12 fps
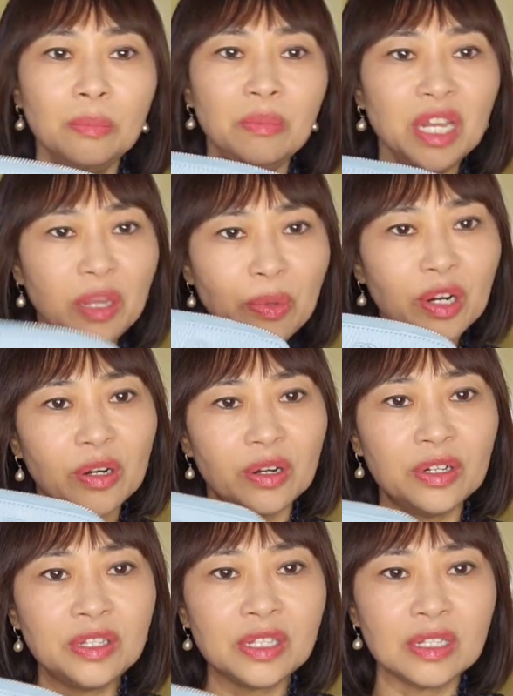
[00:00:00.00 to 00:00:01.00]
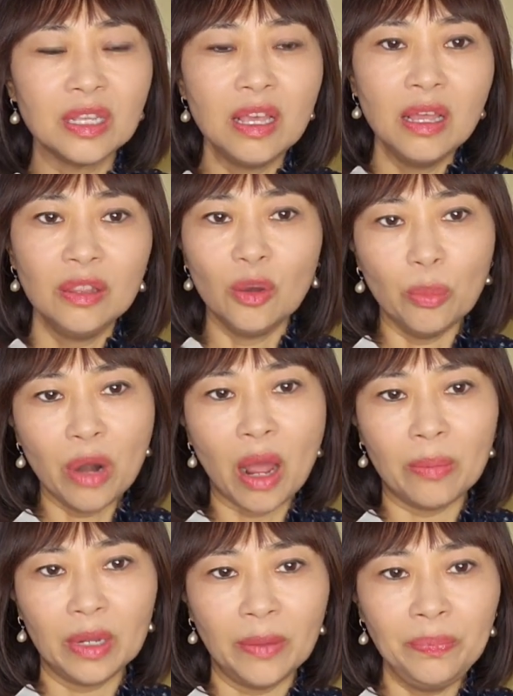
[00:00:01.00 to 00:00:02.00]
mini purse, no
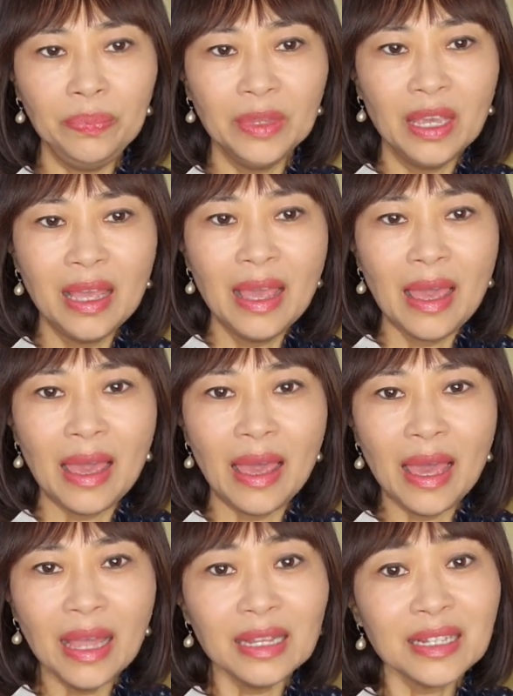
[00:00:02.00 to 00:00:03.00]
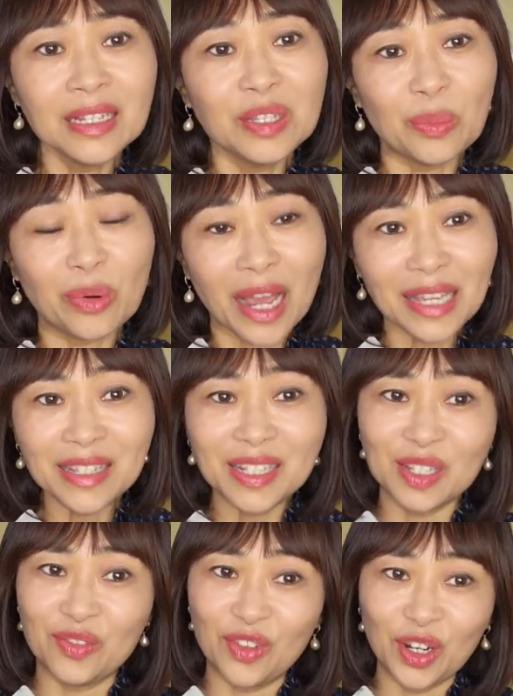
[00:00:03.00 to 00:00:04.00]
problem. And the price
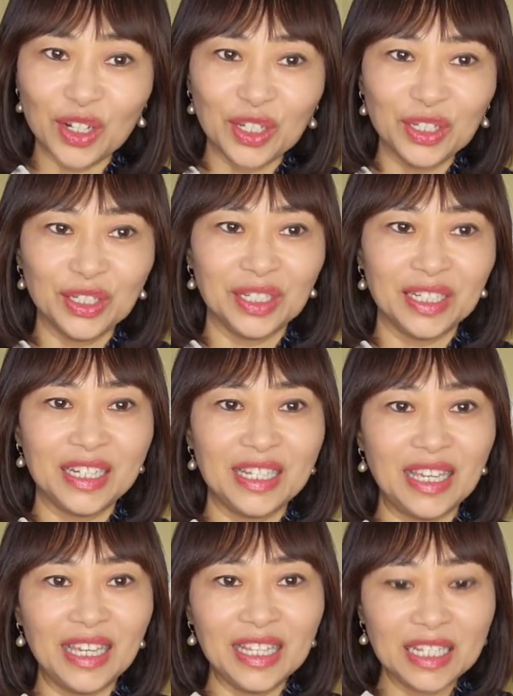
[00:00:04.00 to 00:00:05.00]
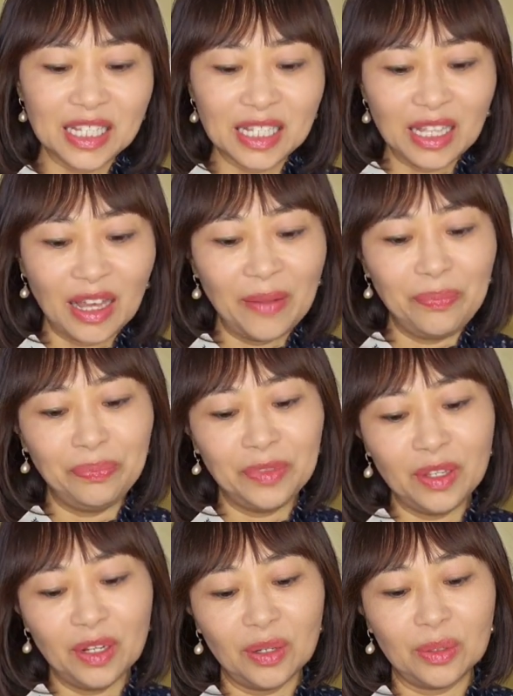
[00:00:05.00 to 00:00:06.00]
is very good. It's,
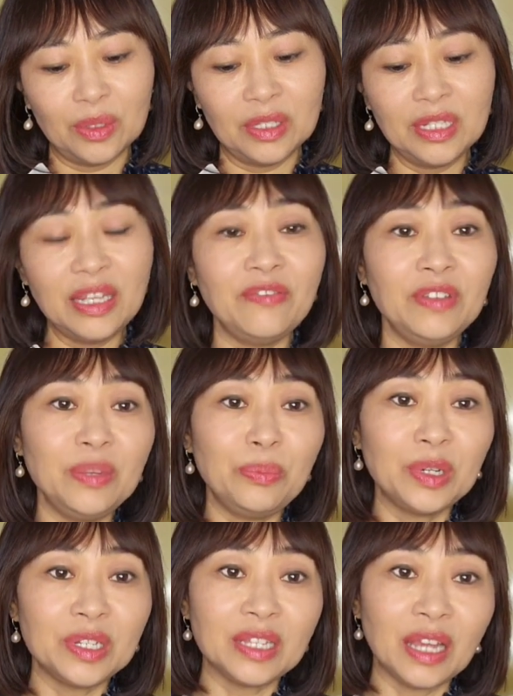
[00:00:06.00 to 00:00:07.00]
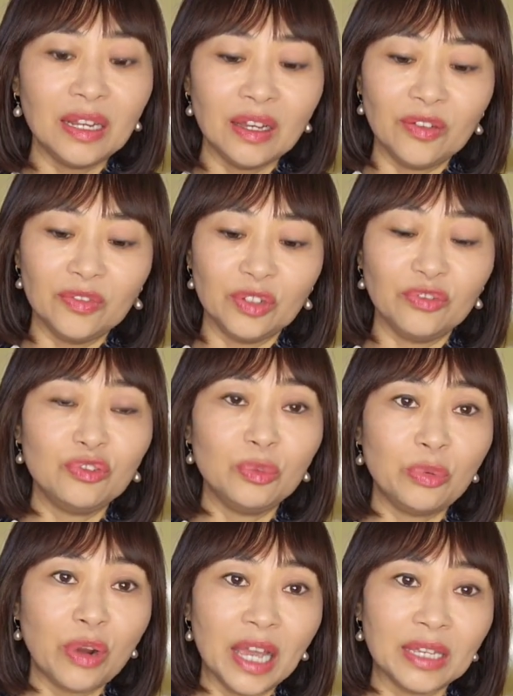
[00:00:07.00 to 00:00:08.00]
70% of the
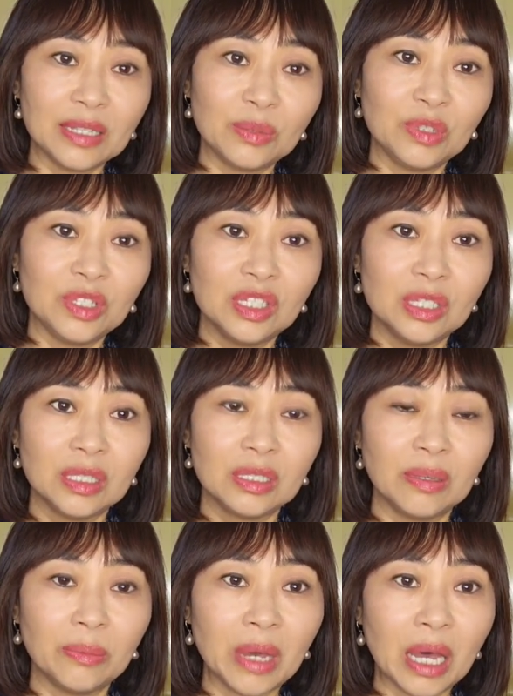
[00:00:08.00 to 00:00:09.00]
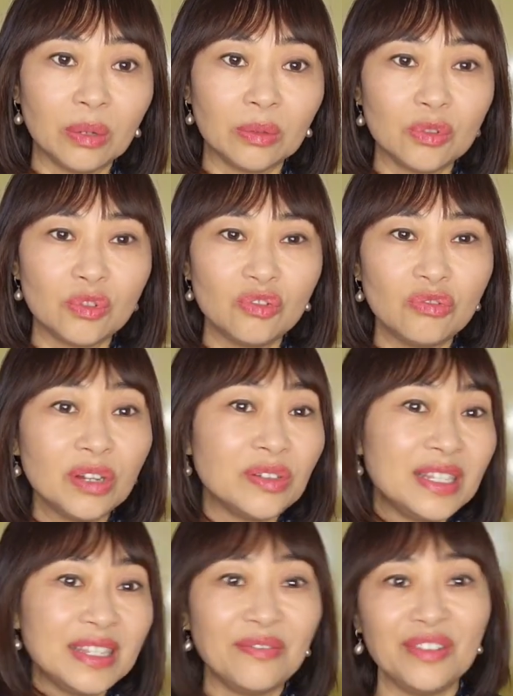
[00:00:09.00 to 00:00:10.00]
full price, which is about
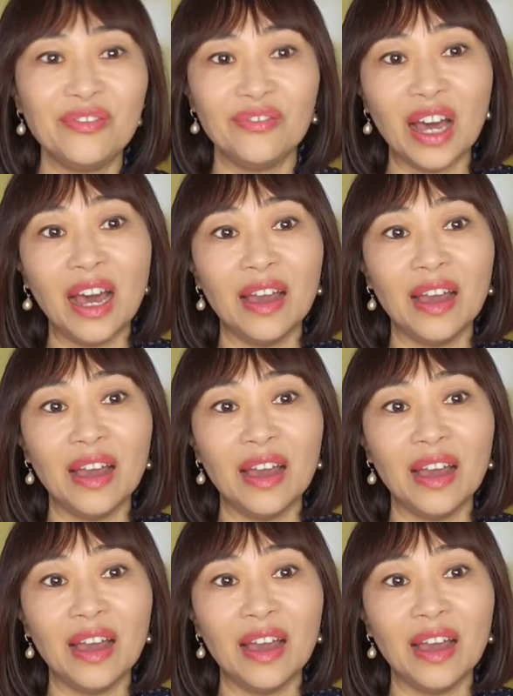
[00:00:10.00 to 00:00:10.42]
$275.